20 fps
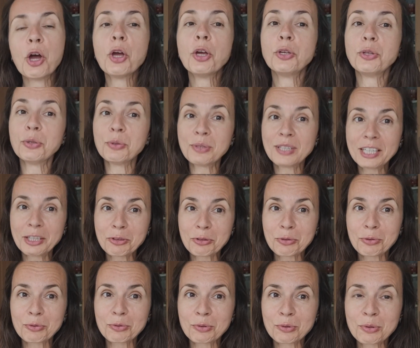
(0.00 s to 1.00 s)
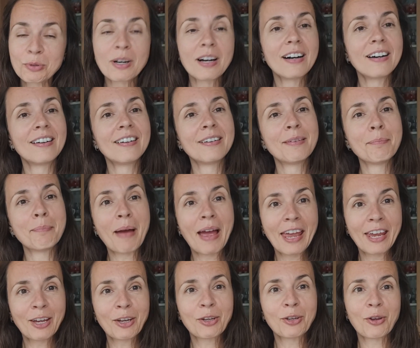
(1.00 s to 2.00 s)
you need to
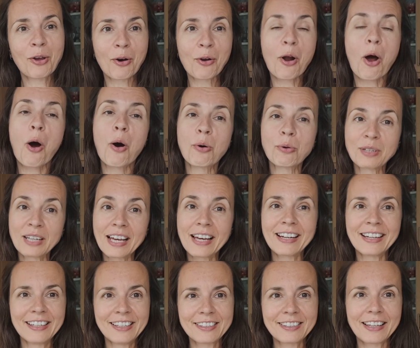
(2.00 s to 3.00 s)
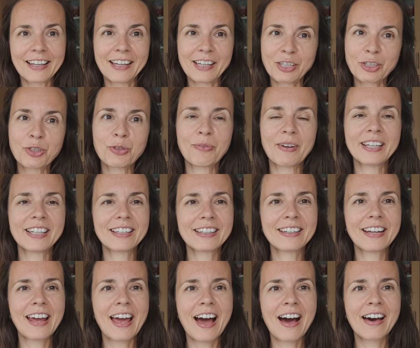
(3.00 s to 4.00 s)
make your own research whether
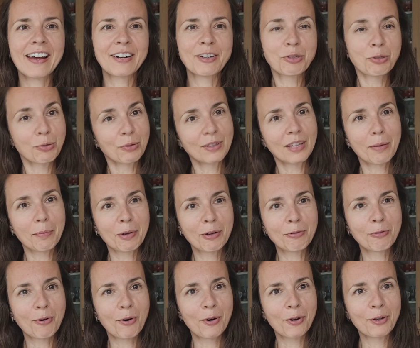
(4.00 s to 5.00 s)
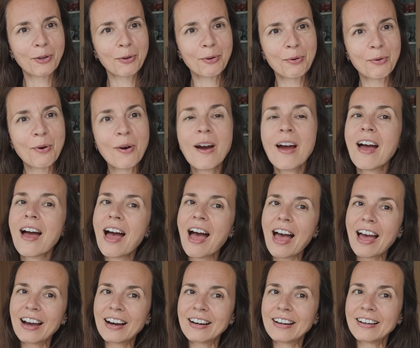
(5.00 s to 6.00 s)
they are suitable for you.
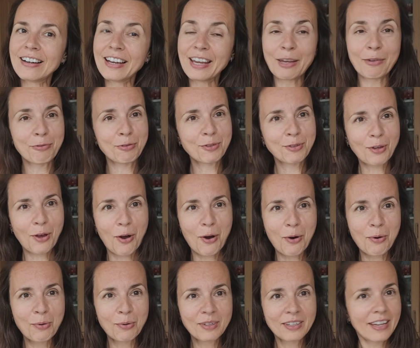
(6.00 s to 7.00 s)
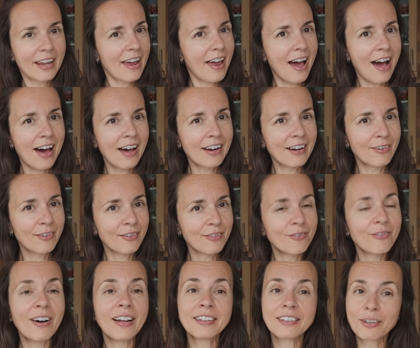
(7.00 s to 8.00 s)
If so, they are
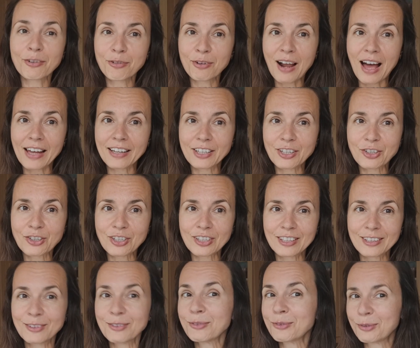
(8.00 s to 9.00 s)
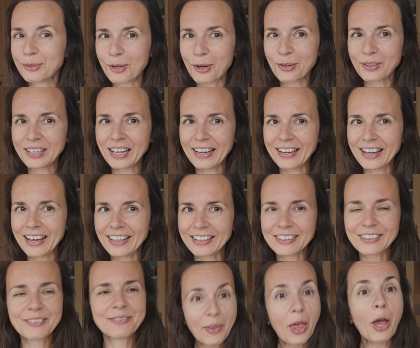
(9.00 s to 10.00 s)
wonderful addition to your
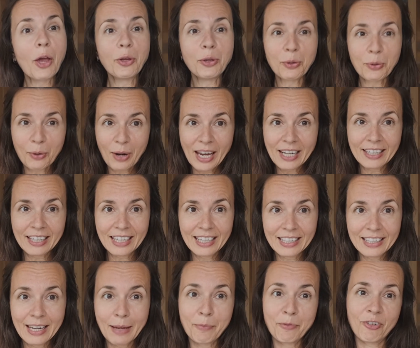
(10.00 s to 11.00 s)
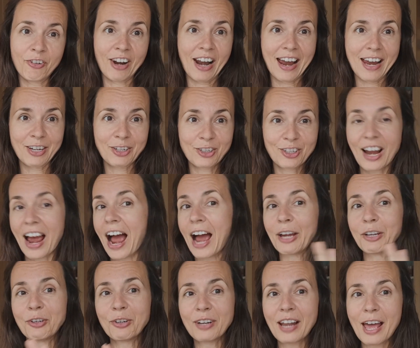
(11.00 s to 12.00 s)
diet. You can eat them fresh. I
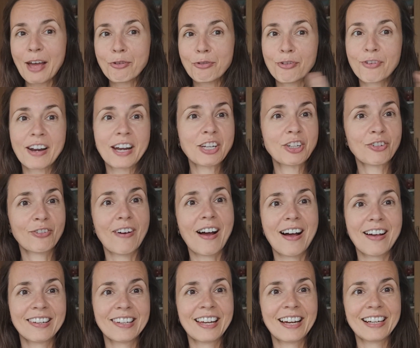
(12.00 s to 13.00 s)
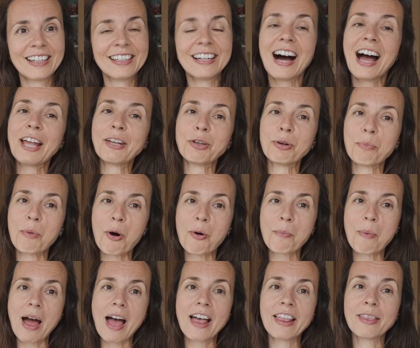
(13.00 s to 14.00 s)
don't have fresh one at the
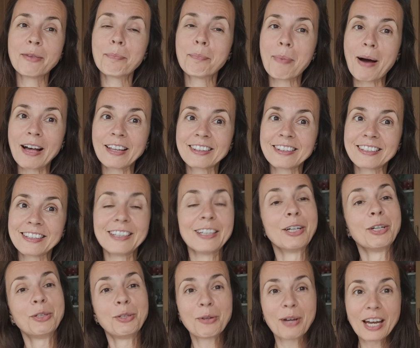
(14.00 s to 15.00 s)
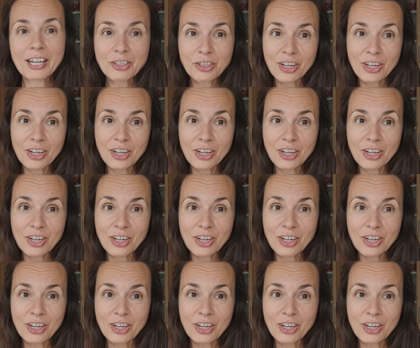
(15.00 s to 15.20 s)
moment, but you can